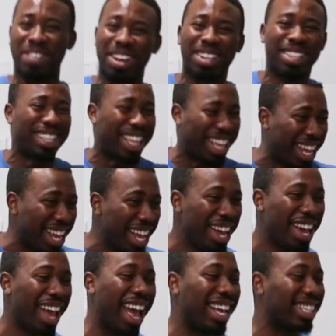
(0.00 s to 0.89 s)
felt
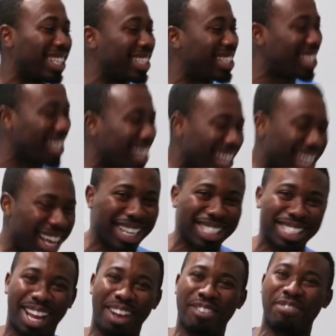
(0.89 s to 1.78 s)
it as a
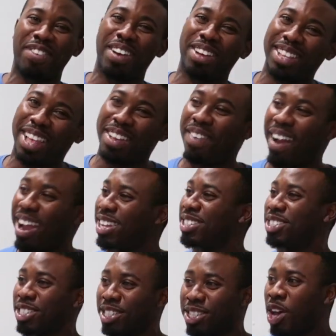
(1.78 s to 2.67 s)
teenager. I felt that if I
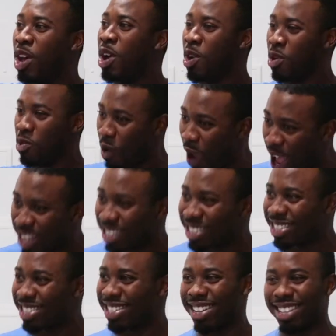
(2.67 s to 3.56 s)
could just rest,
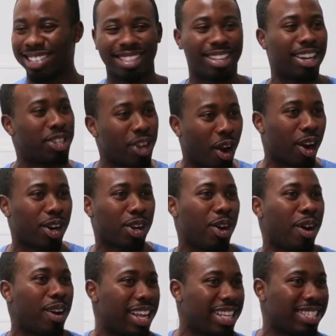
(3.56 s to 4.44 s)
the dog
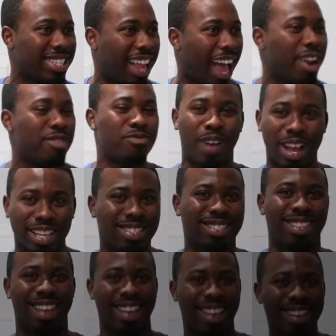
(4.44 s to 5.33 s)
lawn is not
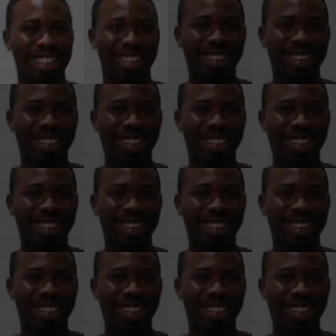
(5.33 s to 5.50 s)
resting.